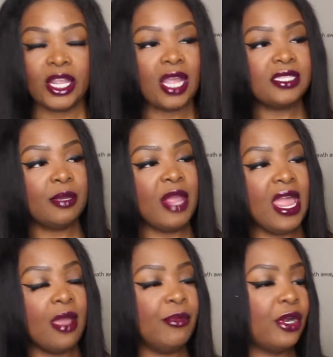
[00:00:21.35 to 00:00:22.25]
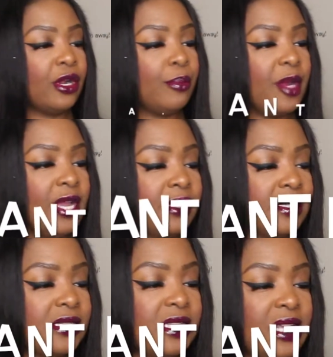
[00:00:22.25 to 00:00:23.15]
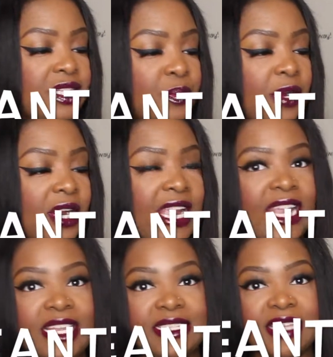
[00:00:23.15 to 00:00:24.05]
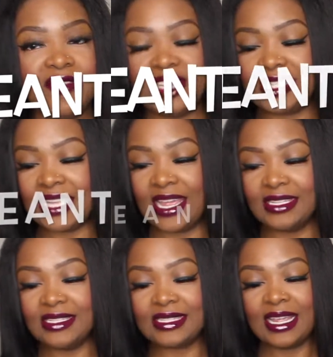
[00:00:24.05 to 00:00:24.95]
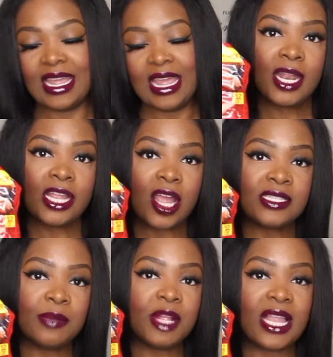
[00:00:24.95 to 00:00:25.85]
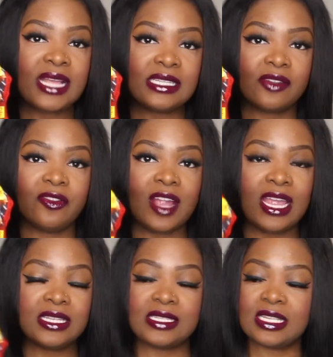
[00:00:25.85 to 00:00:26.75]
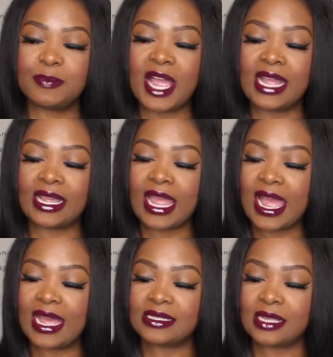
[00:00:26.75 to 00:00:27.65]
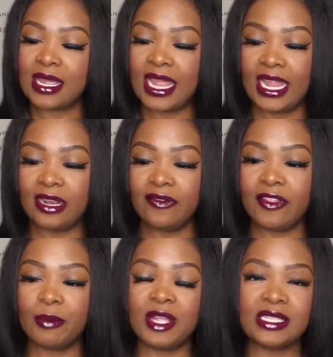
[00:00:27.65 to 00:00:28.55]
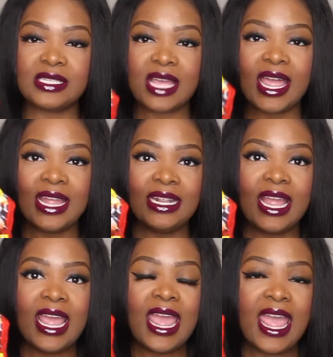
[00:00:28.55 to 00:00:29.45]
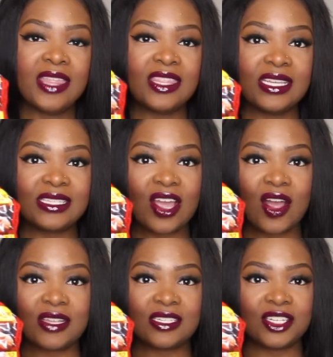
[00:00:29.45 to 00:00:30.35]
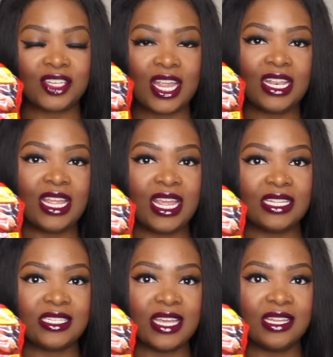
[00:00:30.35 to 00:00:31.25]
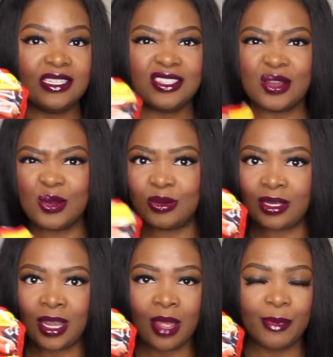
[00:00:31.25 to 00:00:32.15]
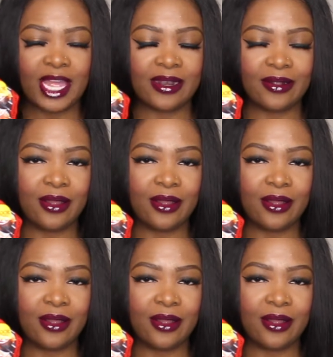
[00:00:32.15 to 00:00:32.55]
I got some hamburger buns. These were 87 cents. And I got some classic Franks. This pack has 8 of them inside, and this cost 98 cents, so not bad at